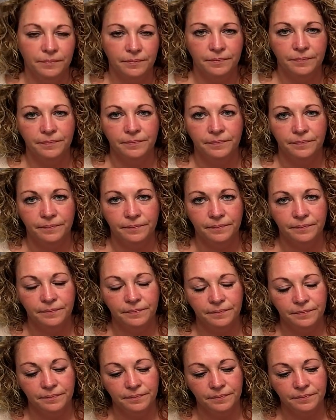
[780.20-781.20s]

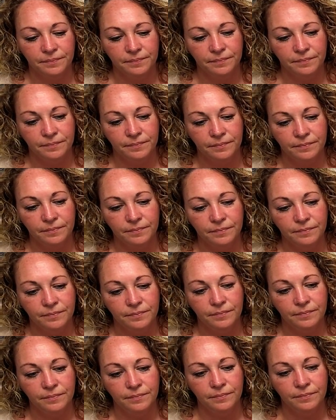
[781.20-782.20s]

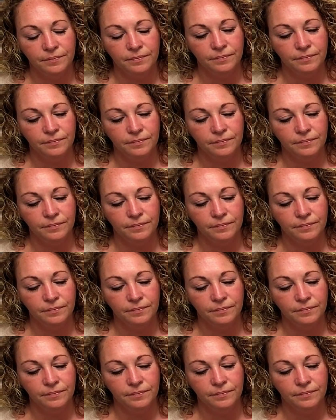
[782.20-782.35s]
No words are spoken by the person on screen.